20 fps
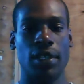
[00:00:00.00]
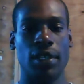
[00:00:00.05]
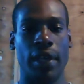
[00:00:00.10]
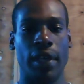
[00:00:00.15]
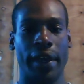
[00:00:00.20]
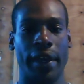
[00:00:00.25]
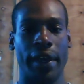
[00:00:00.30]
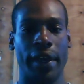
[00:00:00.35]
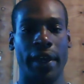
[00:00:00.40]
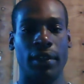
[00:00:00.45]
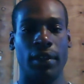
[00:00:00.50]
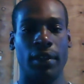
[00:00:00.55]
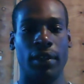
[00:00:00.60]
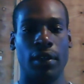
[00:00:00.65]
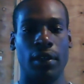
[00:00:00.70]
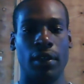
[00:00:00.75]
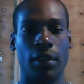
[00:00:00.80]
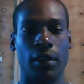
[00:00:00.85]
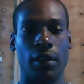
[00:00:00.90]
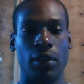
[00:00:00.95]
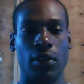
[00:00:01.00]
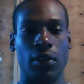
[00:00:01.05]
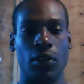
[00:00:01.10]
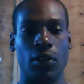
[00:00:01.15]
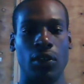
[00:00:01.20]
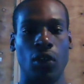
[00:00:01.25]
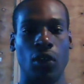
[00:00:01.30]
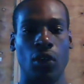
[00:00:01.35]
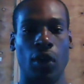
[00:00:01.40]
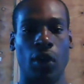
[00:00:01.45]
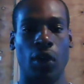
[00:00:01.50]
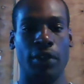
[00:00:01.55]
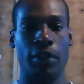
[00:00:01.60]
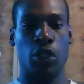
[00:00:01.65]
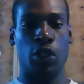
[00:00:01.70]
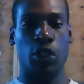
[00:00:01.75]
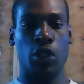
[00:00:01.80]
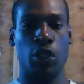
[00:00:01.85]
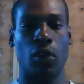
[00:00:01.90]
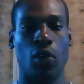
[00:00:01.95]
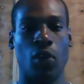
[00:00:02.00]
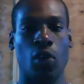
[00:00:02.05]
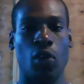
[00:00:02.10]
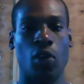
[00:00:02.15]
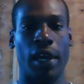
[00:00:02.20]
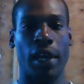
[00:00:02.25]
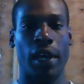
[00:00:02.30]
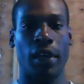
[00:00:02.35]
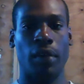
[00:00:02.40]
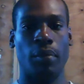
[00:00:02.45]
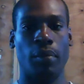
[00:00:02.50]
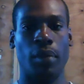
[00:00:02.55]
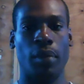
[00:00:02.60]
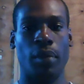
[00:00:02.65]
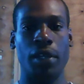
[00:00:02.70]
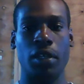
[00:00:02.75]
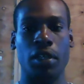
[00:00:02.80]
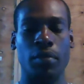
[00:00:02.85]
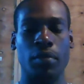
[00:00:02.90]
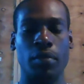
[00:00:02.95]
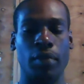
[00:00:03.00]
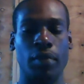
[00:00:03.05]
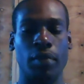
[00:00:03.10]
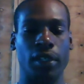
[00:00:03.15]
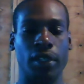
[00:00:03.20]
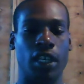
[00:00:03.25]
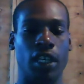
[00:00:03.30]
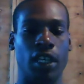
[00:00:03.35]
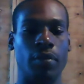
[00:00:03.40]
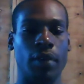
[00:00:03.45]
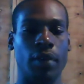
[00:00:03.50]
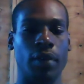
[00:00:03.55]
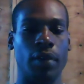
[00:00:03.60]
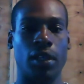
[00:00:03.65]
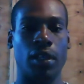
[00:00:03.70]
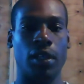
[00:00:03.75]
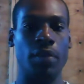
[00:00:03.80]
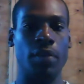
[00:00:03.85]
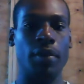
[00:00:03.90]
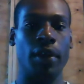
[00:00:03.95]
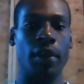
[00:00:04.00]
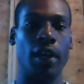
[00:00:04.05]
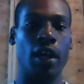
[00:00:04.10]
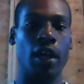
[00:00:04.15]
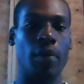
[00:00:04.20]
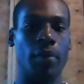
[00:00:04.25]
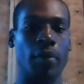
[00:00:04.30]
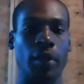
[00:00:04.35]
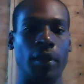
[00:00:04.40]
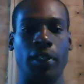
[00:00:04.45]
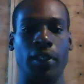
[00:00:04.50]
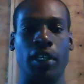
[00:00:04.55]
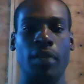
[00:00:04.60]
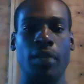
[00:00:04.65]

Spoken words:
that you don't have to spend a whole lot of money, but to keep it up and keep